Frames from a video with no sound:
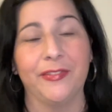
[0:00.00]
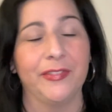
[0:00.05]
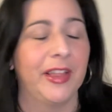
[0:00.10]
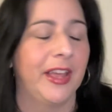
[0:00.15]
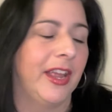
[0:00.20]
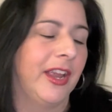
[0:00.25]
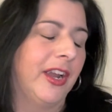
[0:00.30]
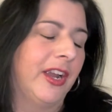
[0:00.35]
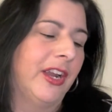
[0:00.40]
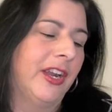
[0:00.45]

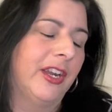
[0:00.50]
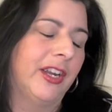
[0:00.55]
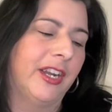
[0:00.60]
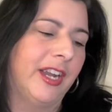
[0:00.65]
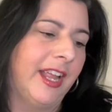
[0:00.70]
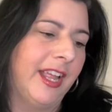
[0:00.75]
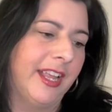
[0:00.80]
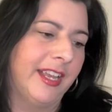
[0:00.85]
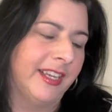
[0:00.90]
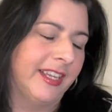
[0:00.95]

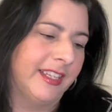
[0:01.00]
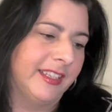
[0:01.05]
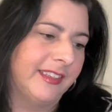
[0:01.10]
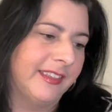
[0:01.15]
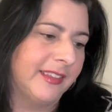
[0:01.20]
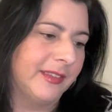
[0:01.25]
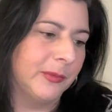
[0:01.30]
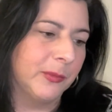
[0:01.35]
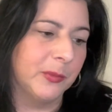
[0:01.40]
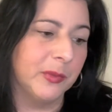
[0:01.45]
flare and
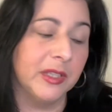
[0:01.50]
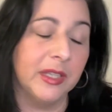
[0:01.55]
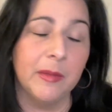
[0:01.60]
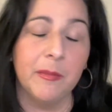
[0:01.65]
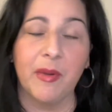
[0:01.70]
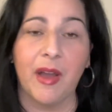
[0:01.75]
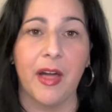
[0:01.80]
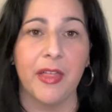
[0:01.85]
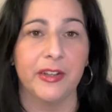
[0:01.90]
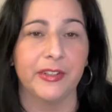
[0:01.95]
it's really
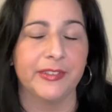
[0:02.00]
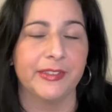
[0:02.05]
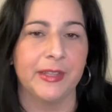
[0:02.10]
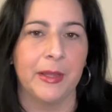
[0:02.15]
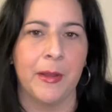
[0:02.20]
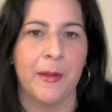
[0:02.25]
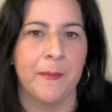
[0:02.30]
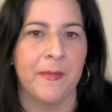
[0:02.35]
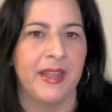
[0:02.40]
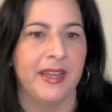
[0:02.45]

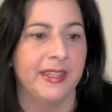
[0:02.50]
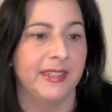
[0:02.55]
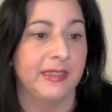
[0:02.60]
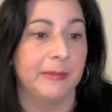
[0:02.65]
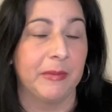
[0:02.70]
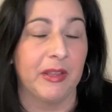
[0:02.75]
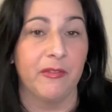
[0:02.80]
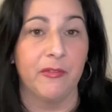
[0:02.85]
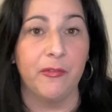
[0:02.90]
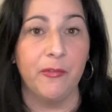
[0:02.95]
bothersome and
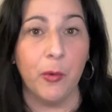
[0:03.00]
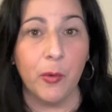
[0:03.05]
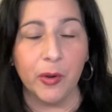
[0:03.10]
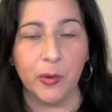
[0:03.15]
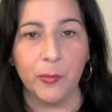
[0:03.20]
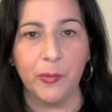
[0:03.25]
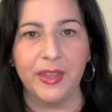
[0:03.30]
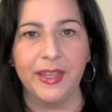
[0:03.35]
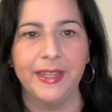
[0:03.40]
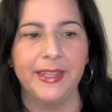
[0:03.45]
it's been
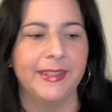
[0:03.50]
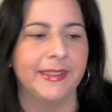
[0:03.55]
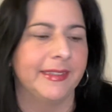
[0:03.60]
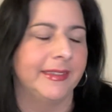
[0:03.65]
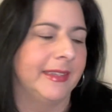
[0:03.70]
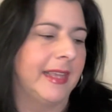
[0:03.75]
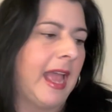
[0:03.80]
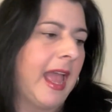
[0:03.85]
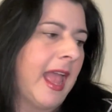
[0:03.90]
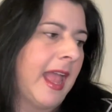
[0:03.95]
4
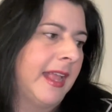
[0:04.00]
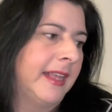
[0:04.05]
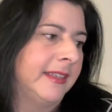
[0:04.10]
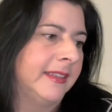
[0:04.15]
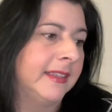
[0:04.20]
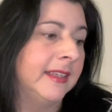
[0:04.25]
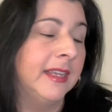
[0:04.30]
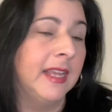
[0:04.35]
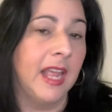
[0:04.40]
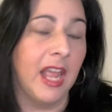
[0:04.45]
weeks
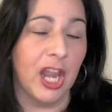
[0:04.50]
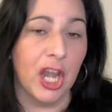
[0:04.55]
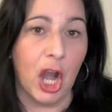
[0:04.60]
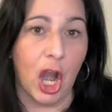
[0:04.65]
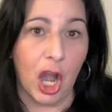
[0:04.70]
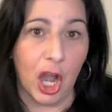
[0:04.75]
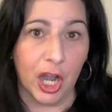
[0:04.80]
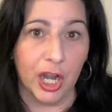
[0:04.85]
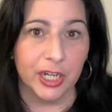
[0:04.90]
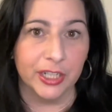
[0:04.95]
and it
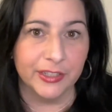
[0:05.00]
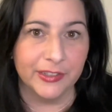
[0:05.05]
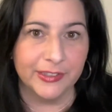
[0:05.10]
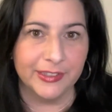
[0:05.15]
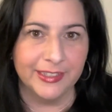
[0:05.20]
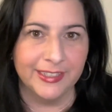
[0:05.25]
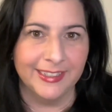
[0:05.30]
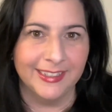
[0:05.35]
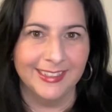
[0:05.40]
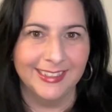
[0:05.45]
hurts.